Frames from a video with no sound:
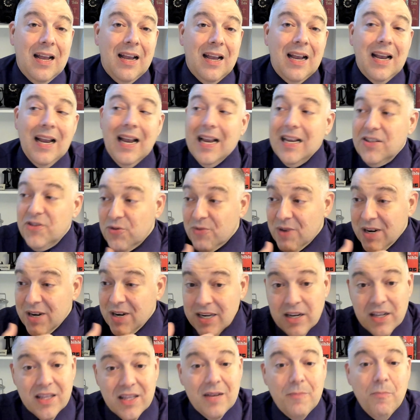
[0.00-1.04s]
And during
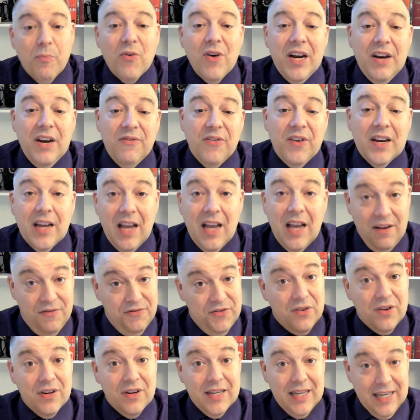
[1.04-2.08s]
the debriefing
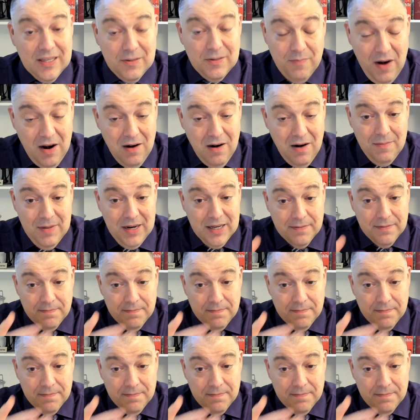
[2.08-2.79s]
after the experiment,